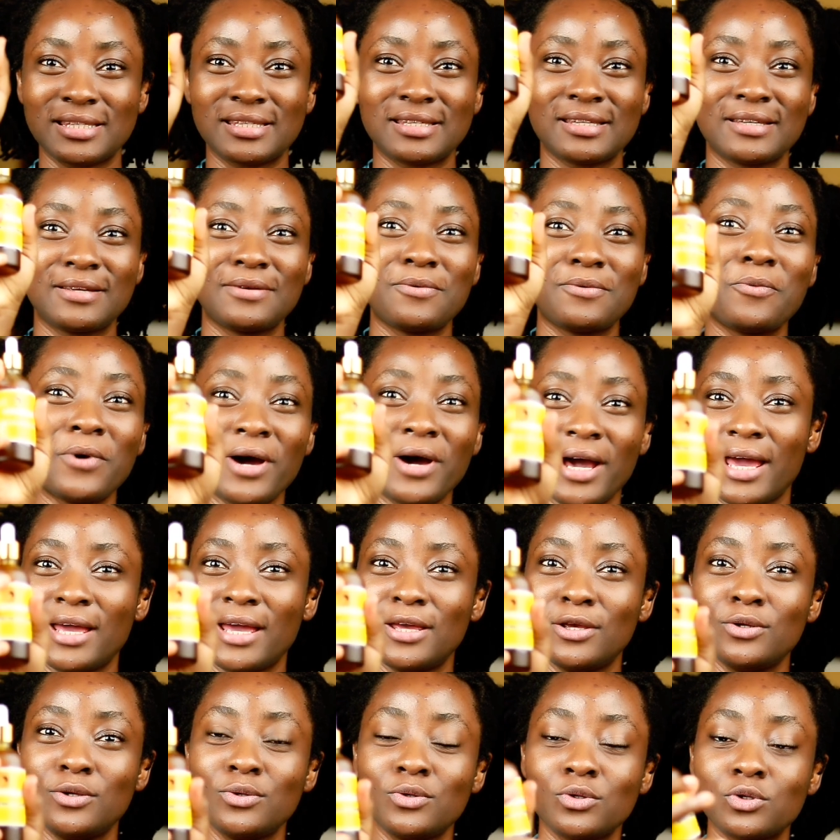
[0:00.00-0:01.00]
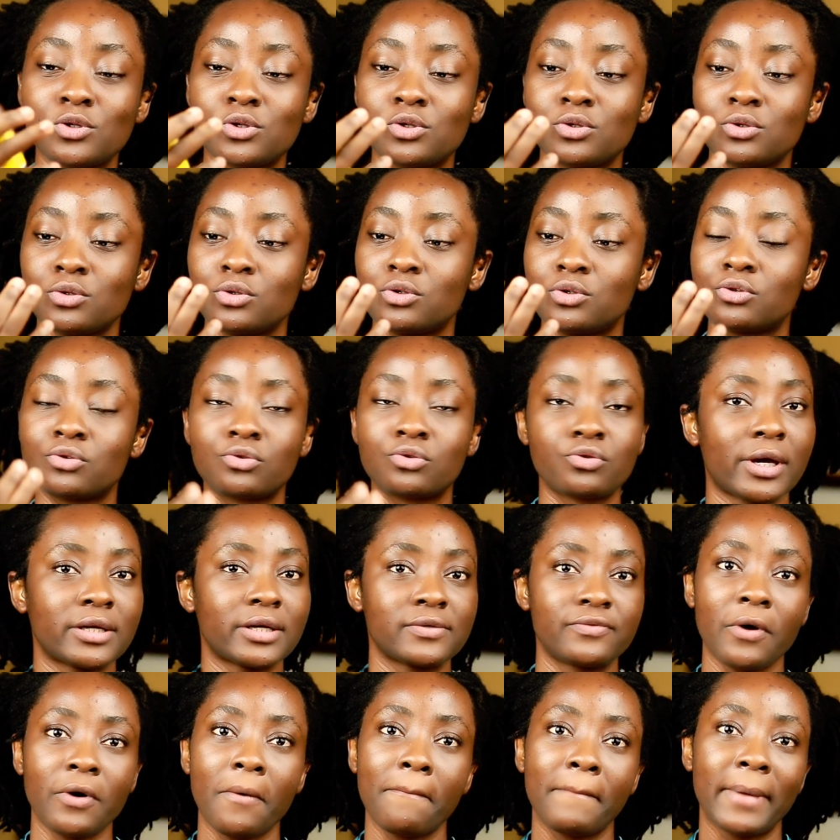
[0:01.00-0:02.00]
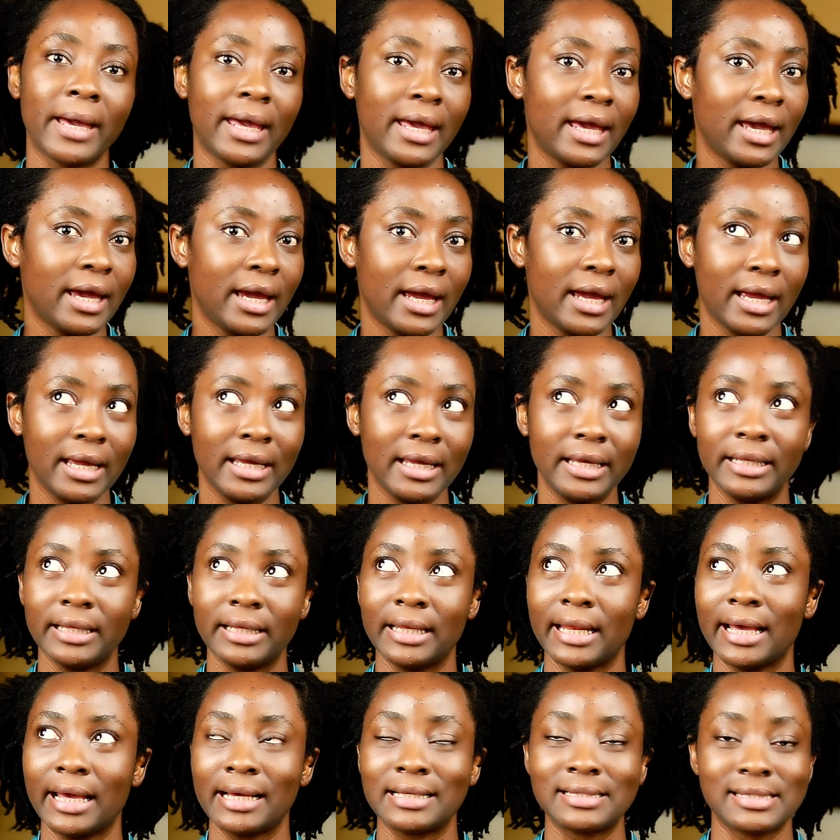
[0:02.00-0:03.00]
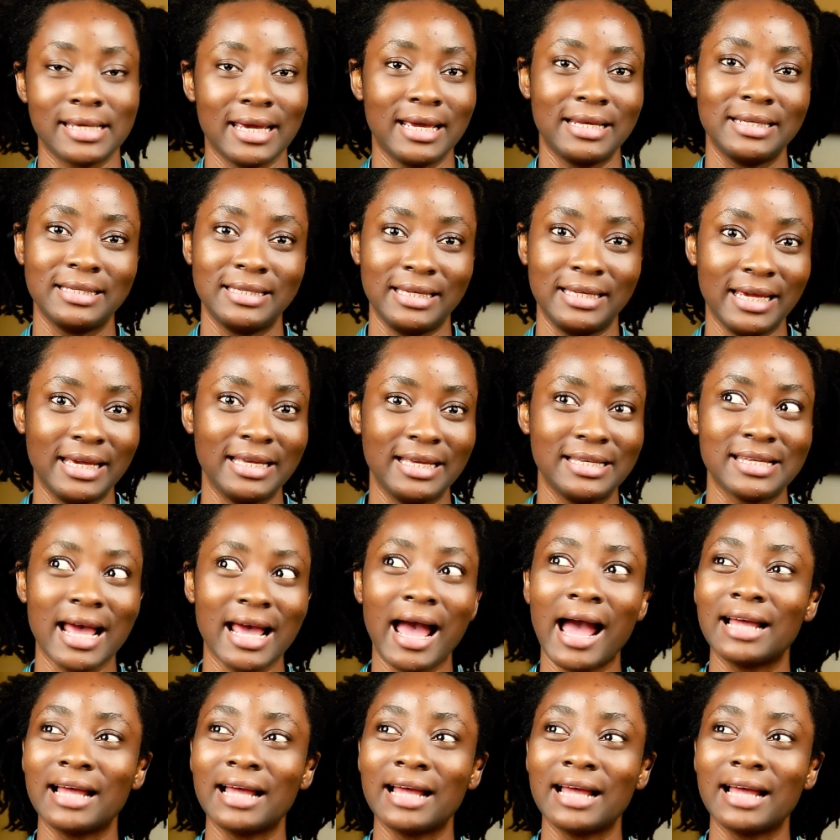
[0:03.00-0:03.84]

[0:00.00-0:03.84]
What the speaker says: is what I use to transform my hair in like 10 days.